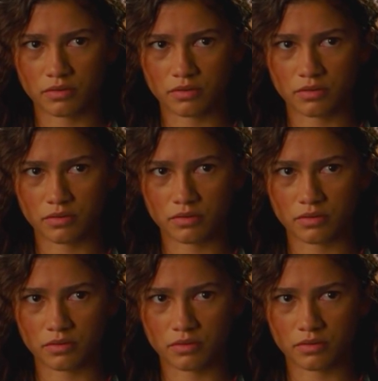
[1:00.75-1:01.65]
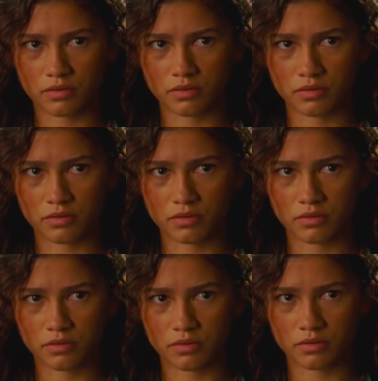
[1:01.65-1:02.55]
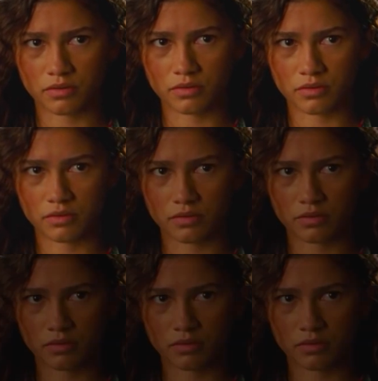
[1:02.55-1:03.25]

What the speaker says: (no one is talking)